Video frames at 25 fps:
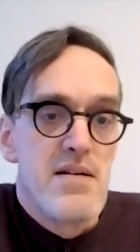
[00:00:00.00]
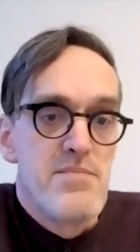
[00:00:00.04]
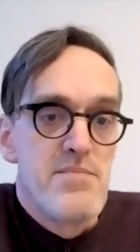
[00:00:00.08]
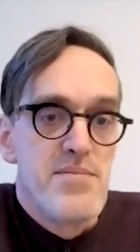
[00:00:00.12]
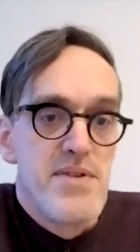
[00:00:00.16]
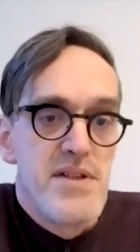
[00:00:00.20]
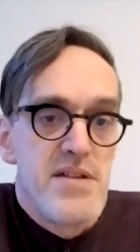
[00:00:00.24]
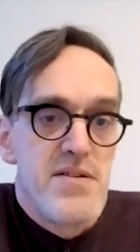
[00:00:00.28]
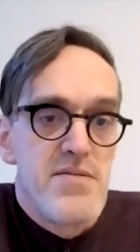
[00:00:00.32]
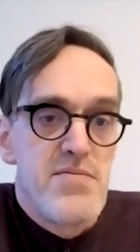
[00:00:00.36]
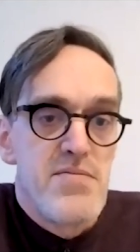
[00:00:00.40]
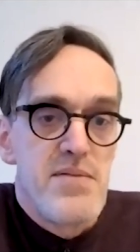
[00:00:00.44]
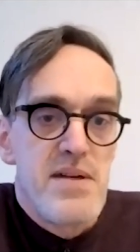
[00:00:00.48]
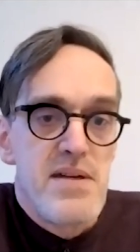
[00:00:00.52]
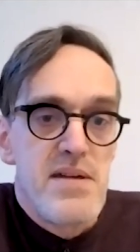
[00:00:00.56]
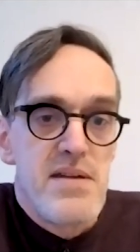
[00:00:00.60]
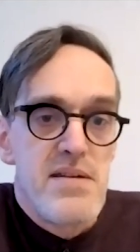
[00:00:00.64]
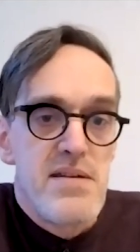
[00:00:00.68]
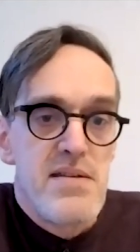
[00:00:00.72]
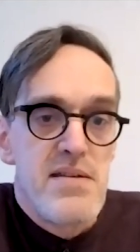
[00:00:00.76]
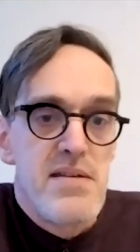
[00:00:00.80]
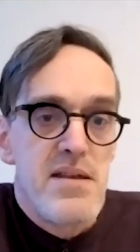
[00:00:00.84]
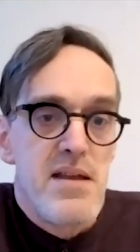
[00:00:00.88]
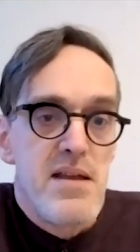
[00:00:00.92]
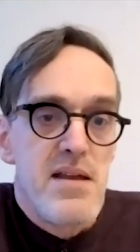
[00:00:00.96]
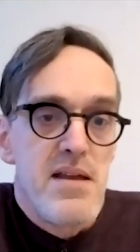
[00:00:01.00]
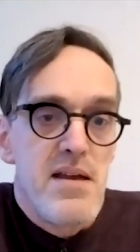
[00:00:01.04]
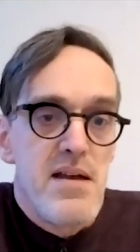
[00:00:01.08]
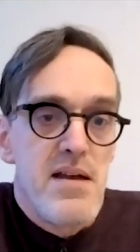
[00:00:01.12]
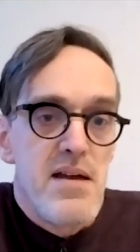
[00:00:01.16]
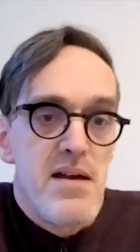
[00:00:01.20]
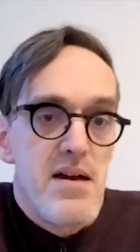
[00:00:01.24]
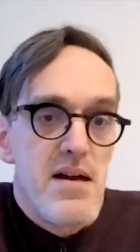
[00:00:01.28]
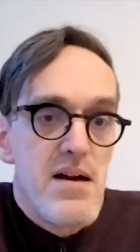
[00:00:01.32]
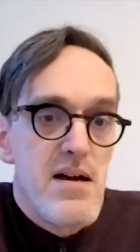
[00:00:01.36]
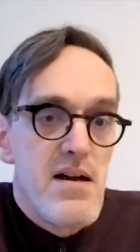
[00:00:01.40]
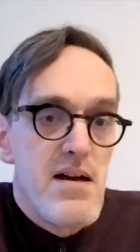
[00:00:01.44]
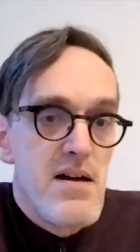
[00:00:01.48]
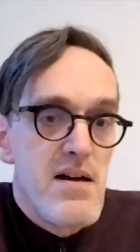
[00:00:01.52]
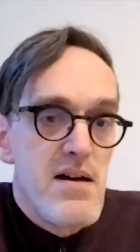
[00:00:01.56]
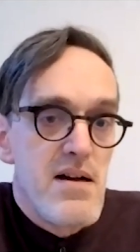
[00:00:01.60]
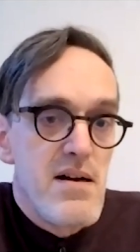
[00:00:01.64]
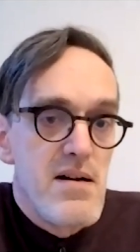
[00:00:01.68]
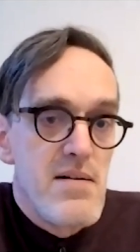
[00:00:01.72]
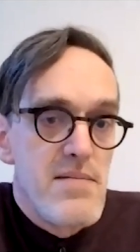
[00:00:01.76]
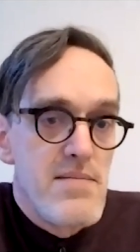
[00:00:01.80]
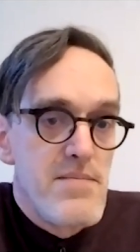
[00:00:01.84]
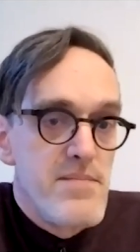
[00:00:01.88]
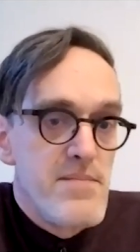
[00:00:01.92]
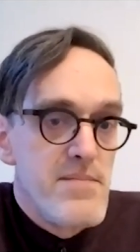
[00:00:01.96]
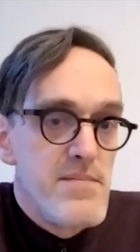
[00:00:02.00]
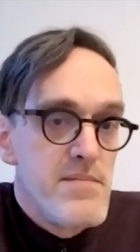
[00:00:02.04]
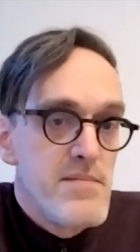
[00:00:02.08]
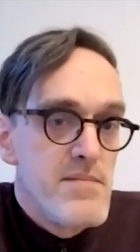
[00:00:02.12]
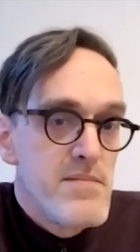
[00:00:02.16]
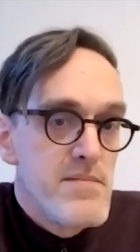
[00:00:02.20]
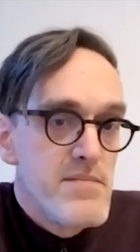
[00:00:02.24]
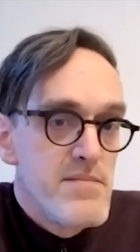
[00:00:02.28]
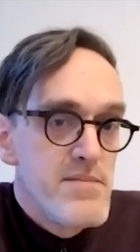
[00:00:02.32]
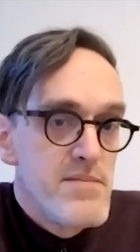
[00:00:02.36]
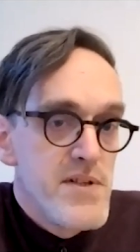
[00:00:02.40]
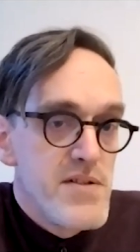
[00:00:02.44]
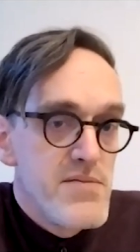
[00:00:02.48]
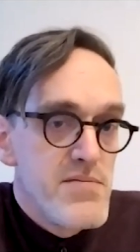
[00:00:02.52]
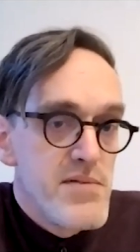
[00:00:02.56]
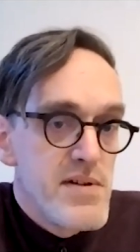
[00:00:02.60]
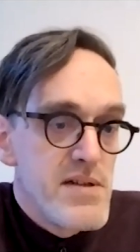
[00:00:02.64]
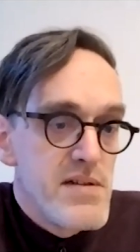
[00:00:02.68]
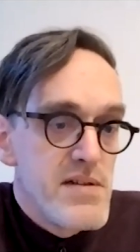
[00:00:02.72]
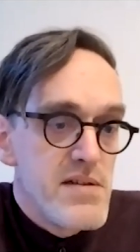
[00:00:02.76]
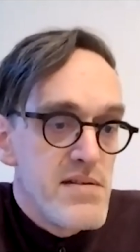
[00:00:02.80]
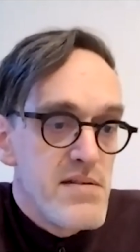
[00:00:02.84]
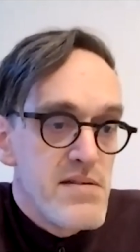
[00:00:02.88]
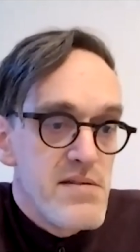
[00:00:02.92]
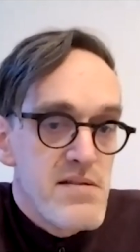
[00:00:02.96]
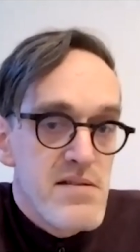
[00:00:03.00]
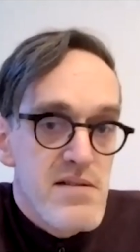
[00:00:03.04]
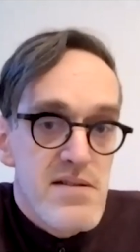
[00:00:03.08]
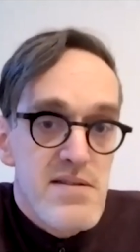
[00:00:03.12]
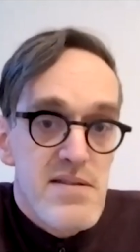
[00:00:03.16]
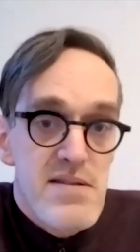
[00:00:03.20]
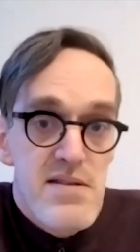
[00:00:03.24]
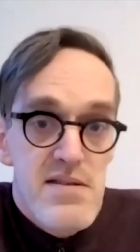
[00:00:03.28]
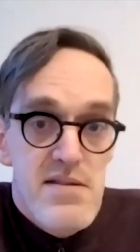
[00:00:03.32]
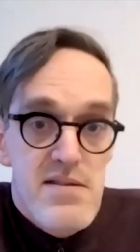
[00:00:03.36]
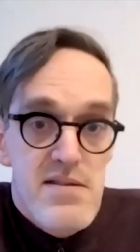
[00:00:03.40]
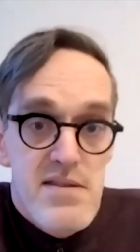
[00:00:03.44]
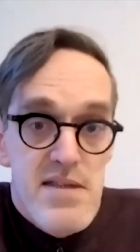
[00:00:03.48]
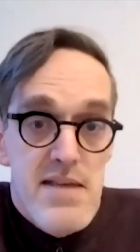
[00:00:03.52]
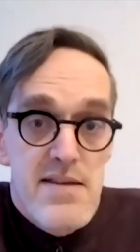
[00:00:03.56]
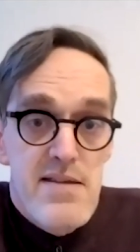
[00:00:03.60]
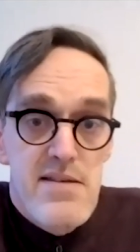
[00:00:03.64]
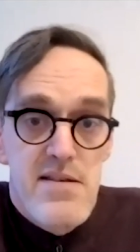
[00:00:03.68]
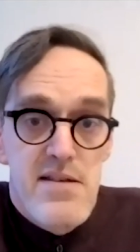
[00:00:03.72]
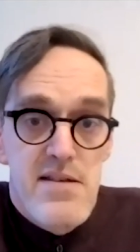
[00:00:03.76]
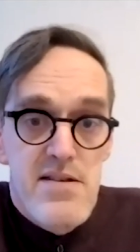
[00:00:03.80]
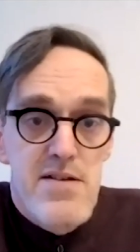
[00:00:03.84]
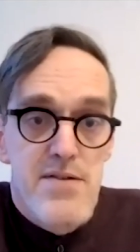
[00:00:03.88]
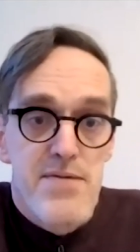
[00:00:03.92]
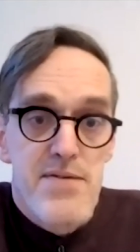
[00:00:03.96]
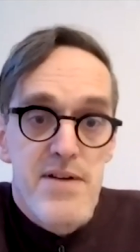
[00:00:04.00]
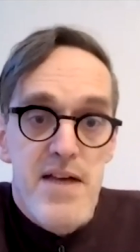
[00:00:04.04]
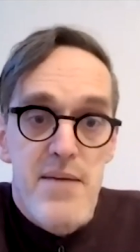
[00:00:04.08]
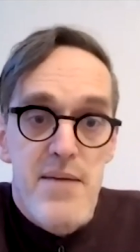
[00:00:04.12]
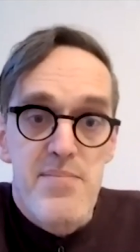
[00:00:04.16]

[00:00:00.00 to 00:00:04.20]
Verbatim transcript: between um, between the centers of